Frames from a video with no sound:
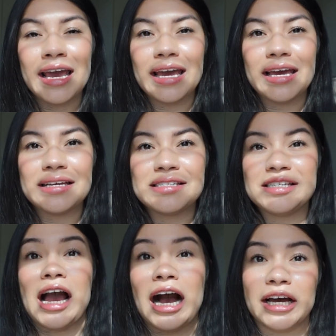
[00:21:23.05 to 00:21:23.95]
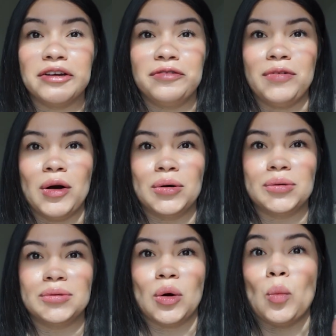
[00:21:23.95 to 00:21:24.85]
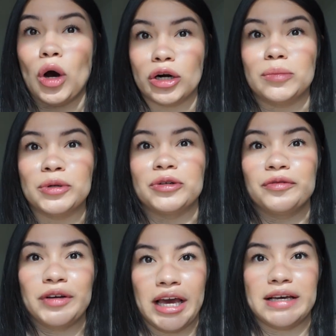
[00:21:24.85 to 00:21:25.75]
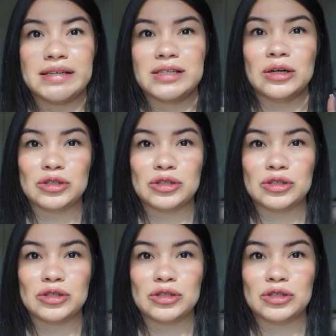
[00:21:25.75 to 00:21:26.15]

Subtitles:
is the iPhone waterproof case. I'll